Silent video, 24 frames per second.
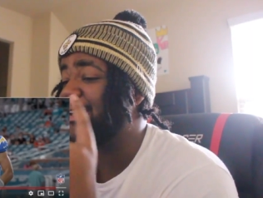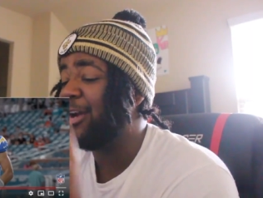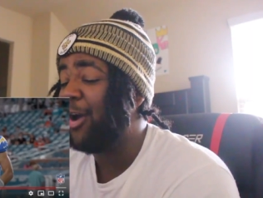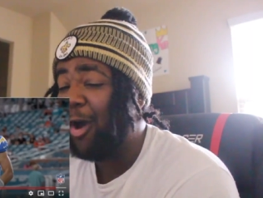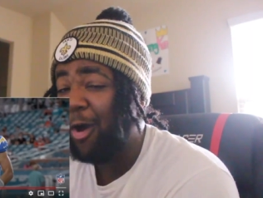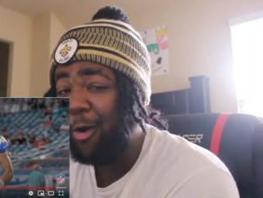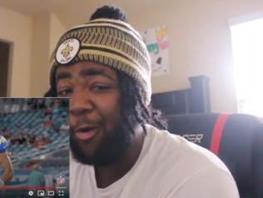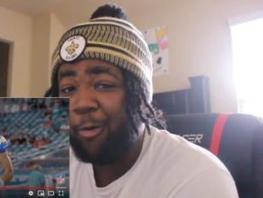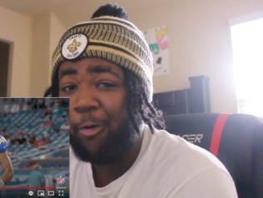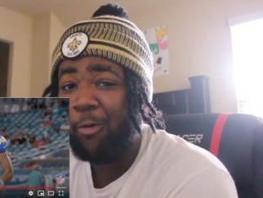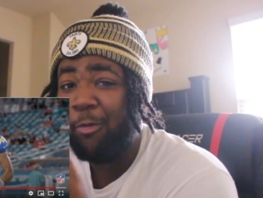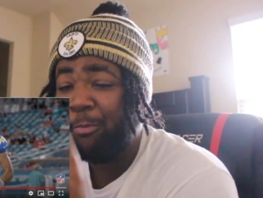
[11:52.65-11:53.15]

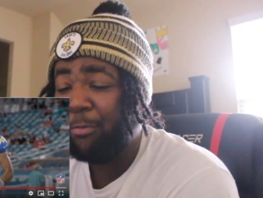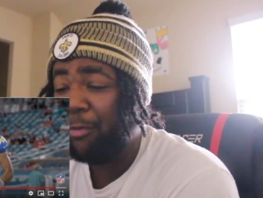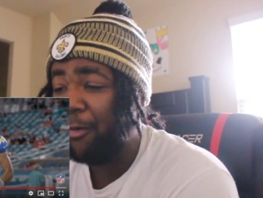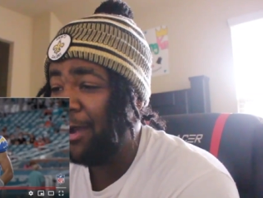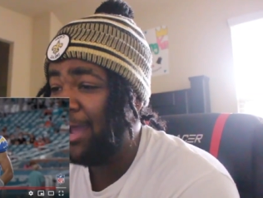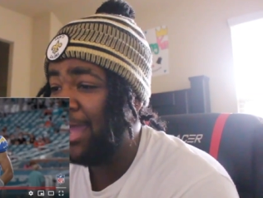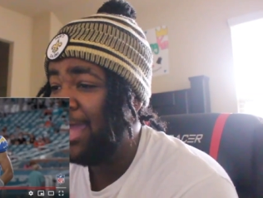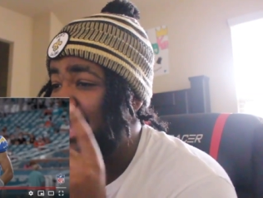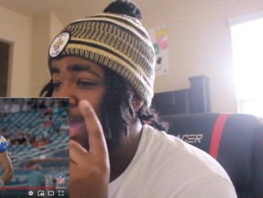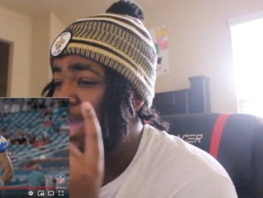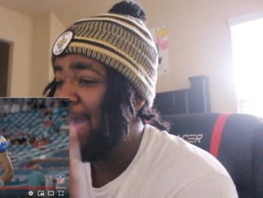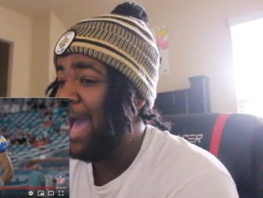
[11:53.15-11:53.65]
cold,
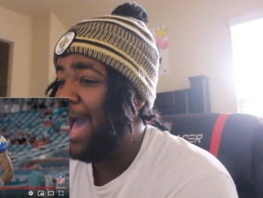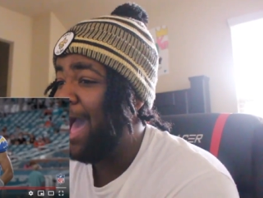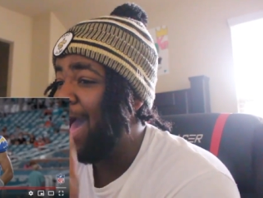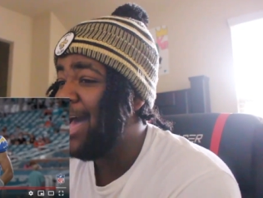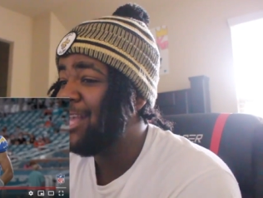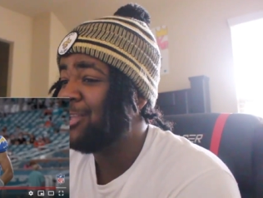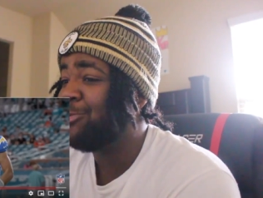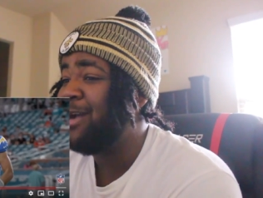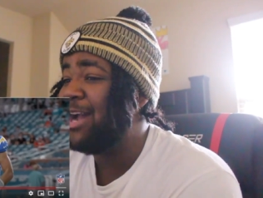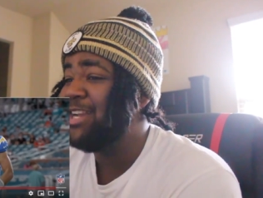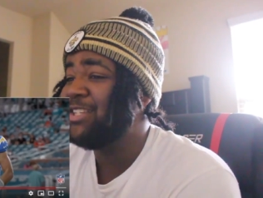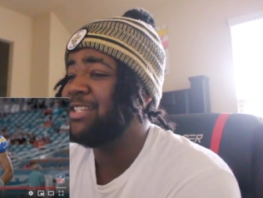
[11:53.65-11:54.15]
boy.
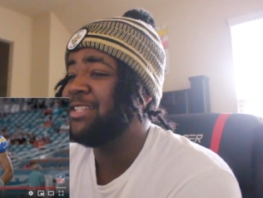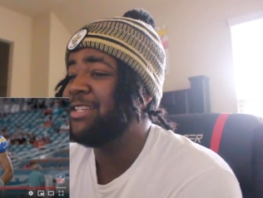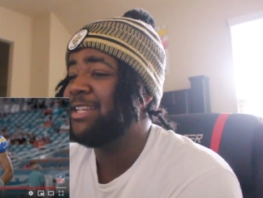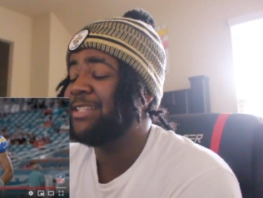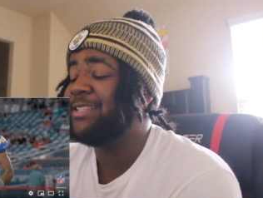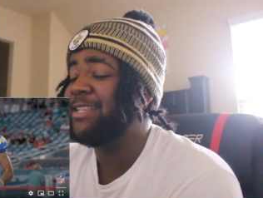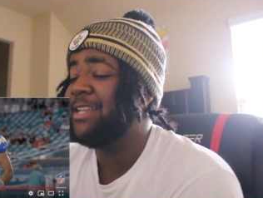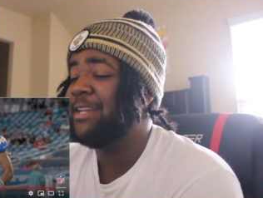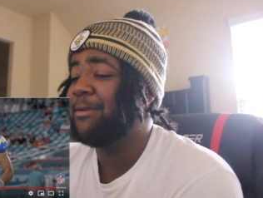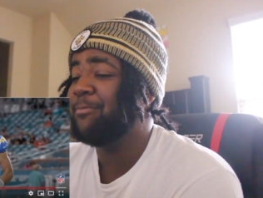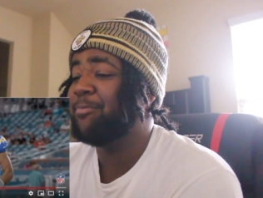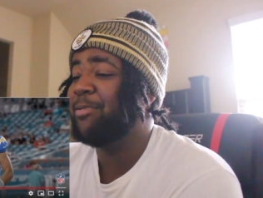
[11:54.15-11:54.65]
I was watching
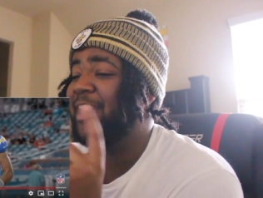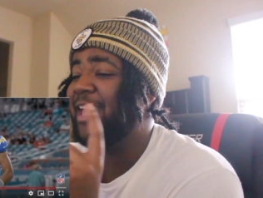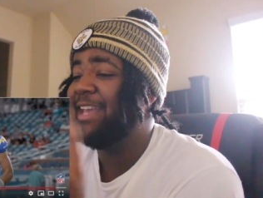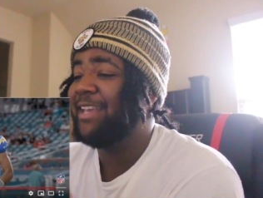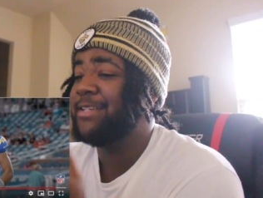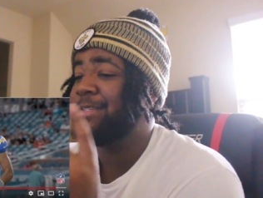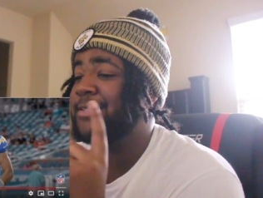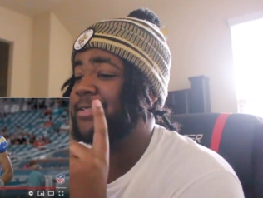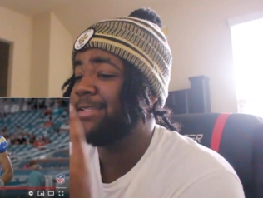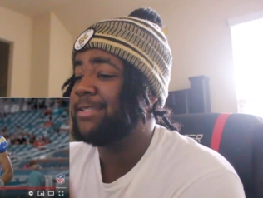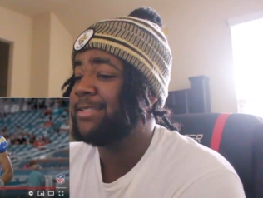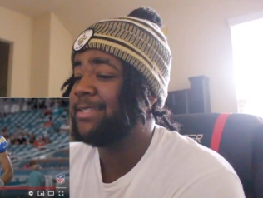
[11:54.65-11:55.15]
this nigga play
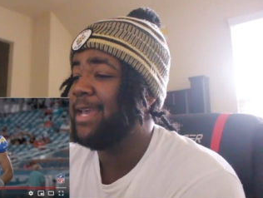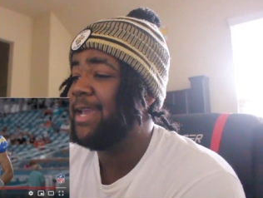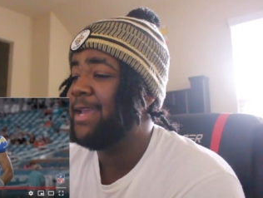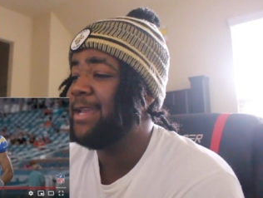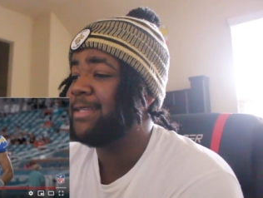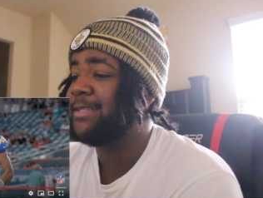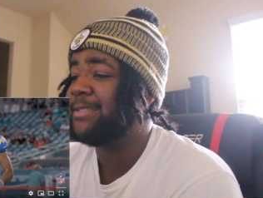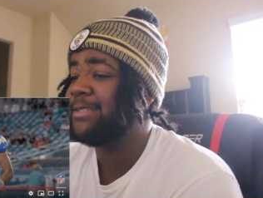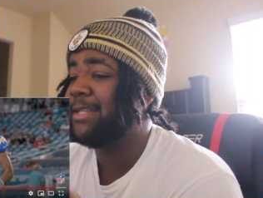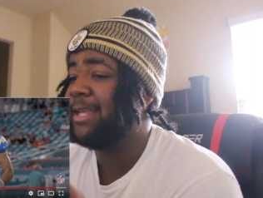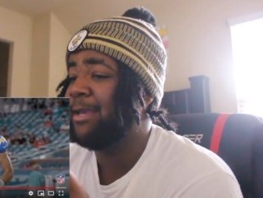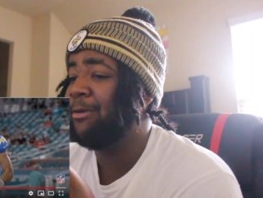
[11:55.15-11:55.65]
against the
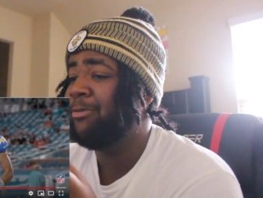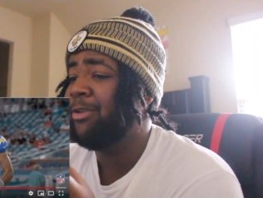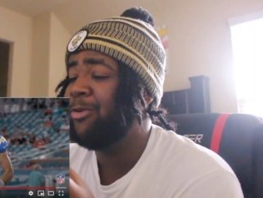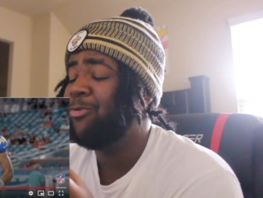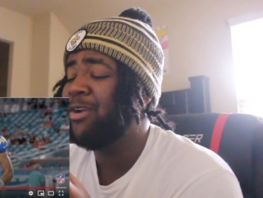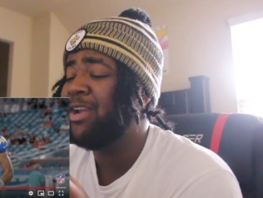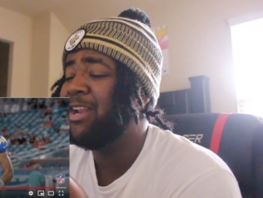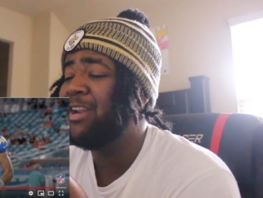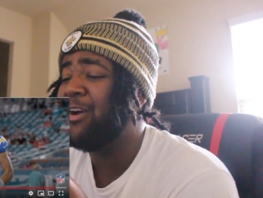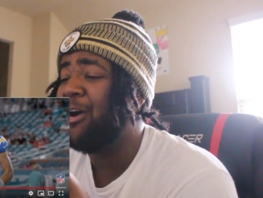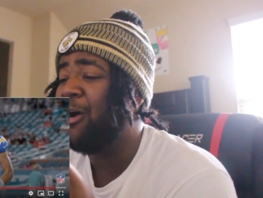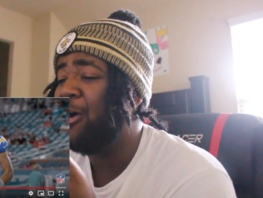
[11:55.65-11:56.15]
Saints, and we
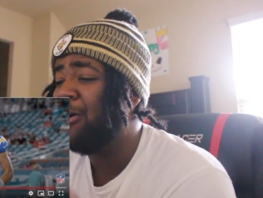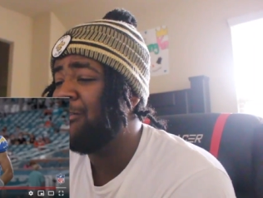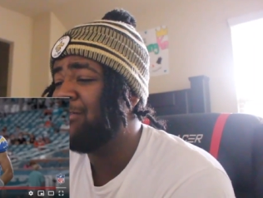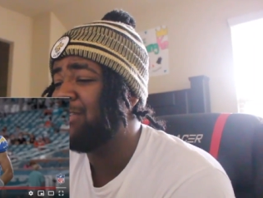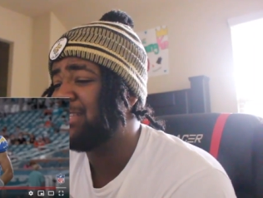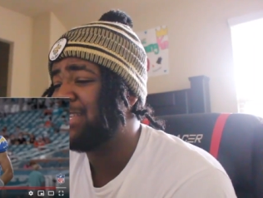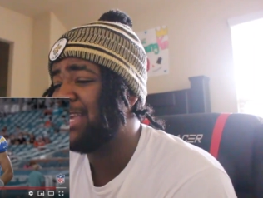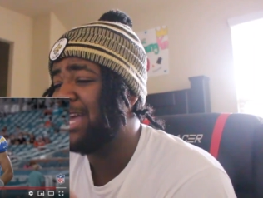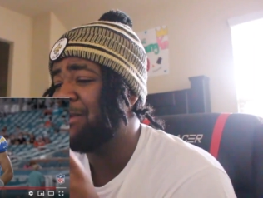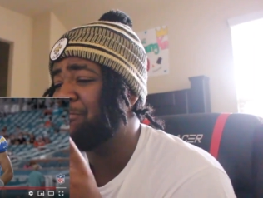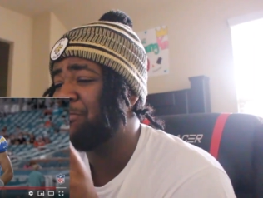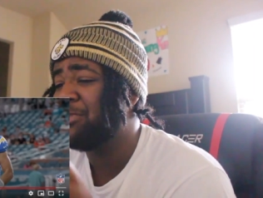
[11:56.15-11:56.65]
went into
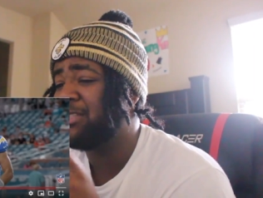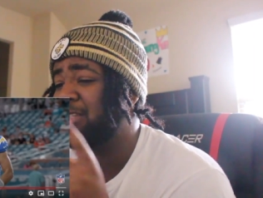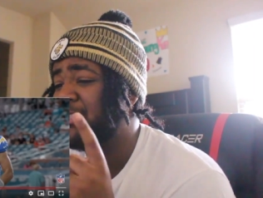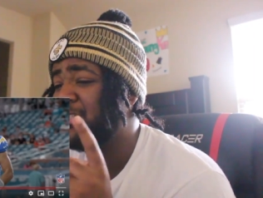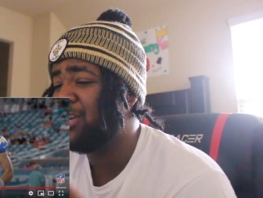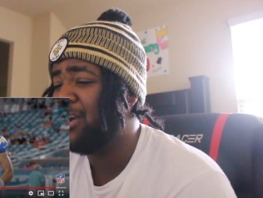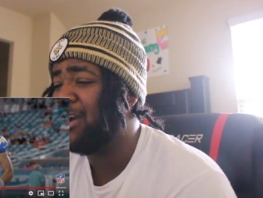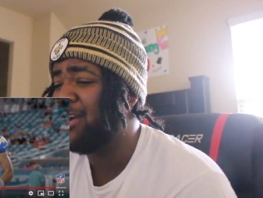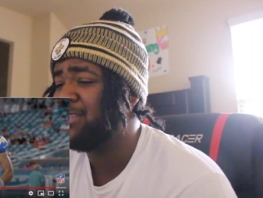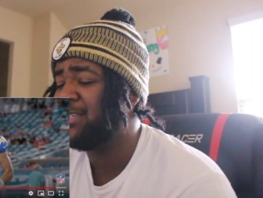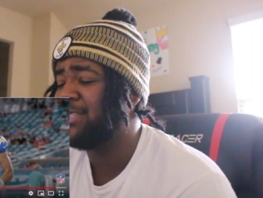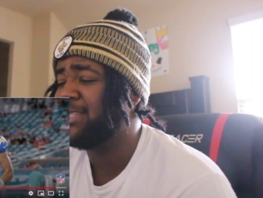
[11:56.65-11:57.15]
overtime with the
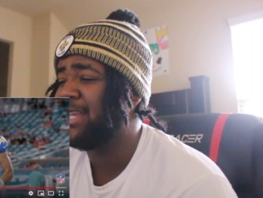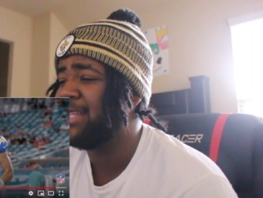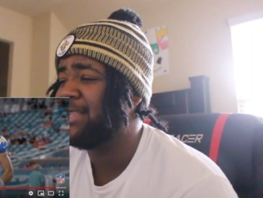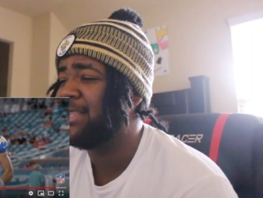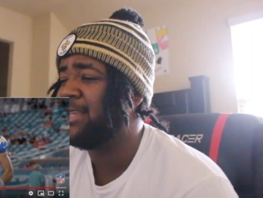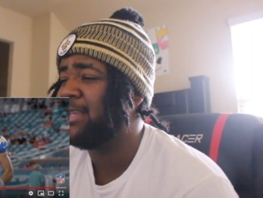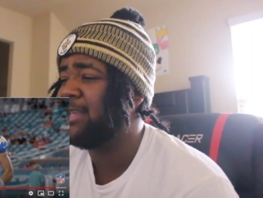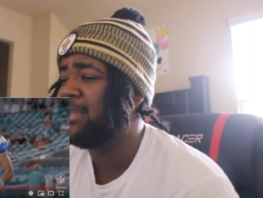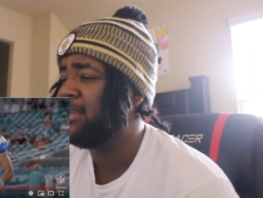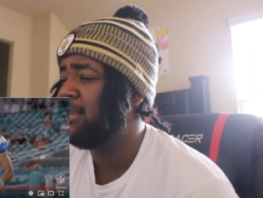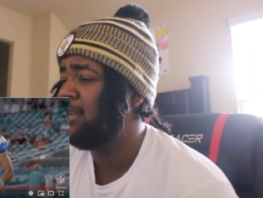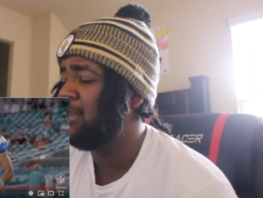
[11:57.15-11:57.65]
Chargers, I
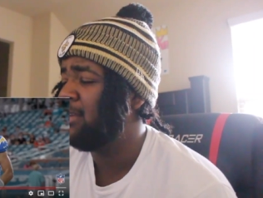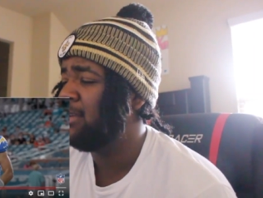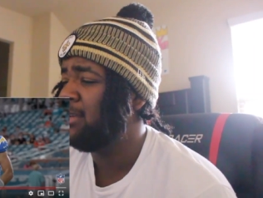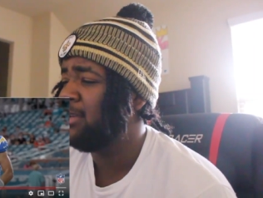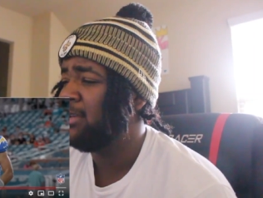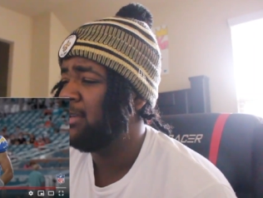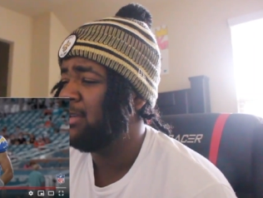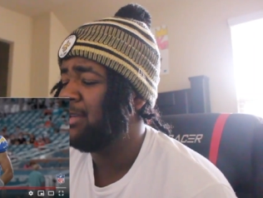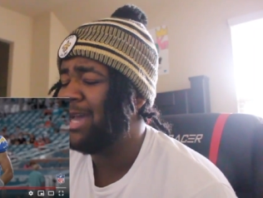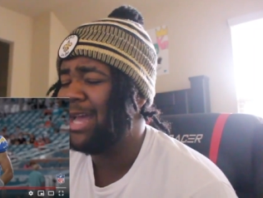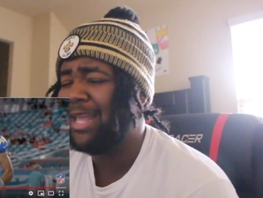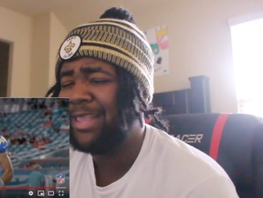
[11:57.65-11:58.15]
think.
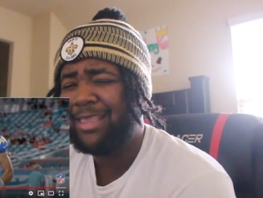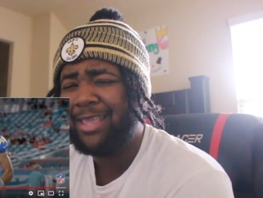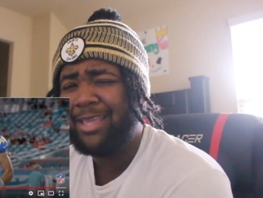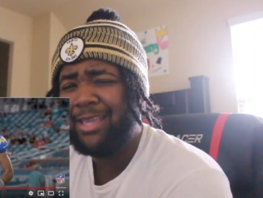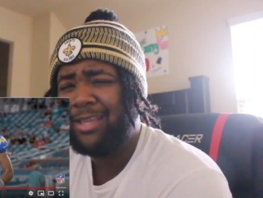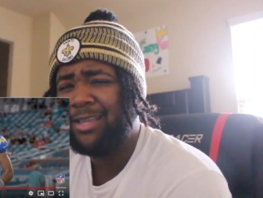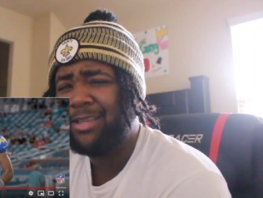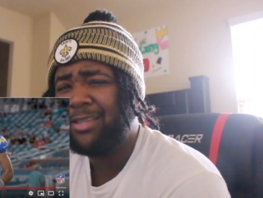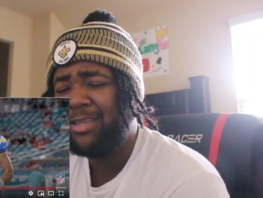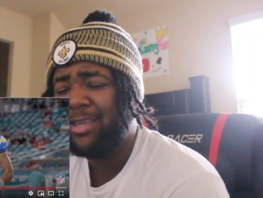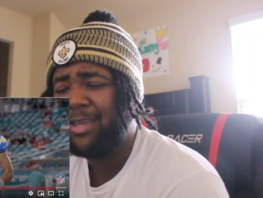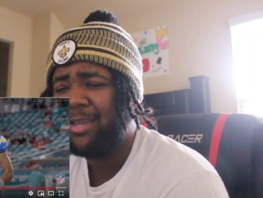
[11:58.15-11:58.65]
I
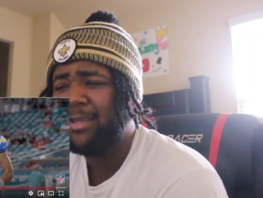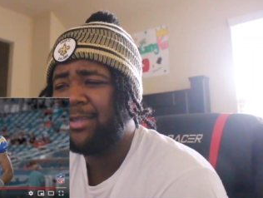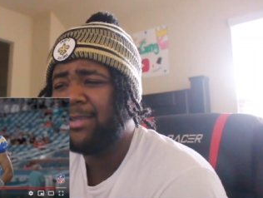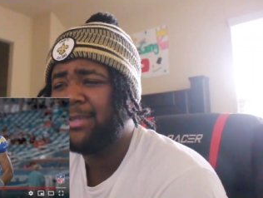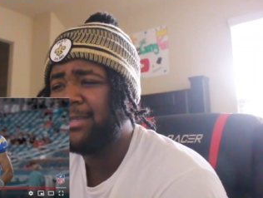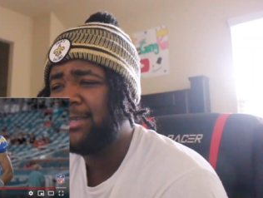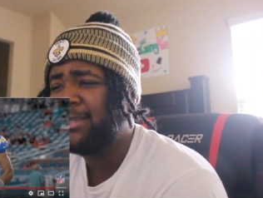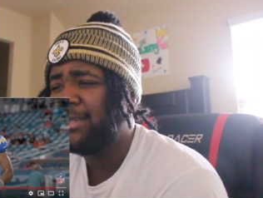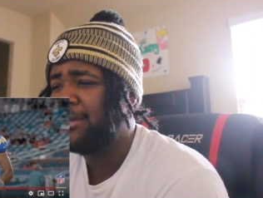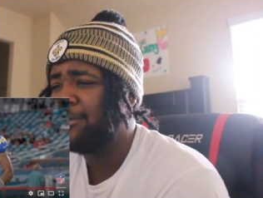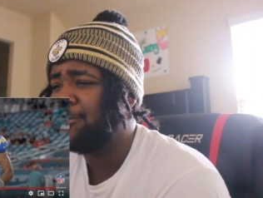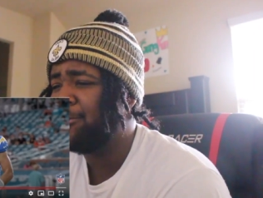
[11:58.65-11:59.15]
think, yeah, yeah,
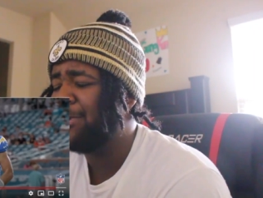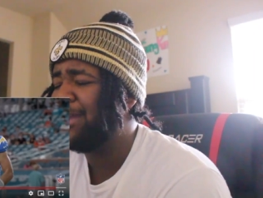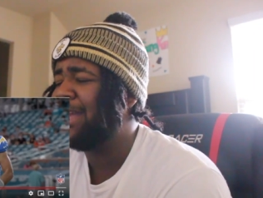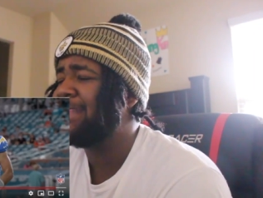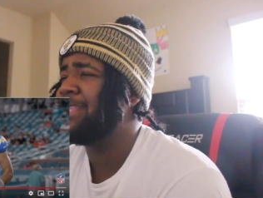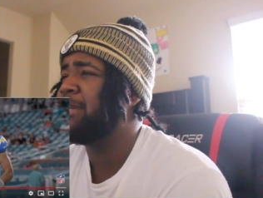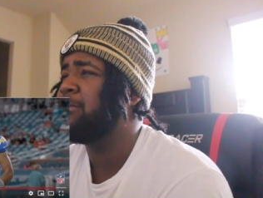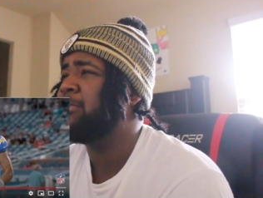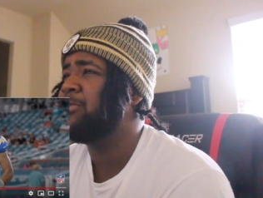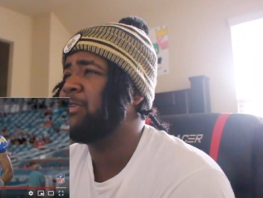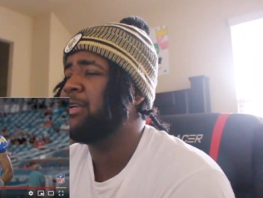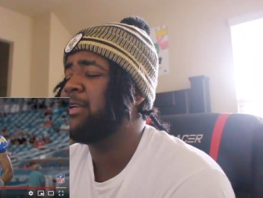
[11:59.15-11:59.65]
yeah. I
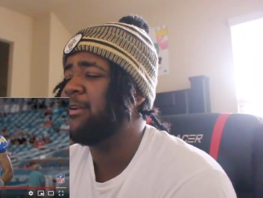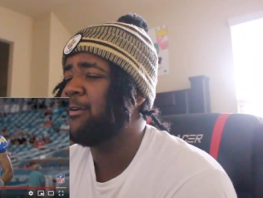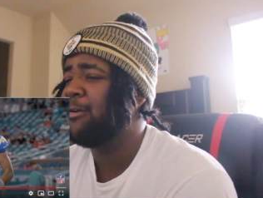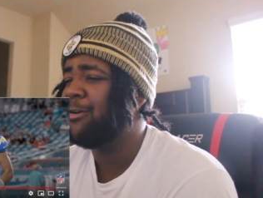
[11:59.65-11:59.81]
think we went into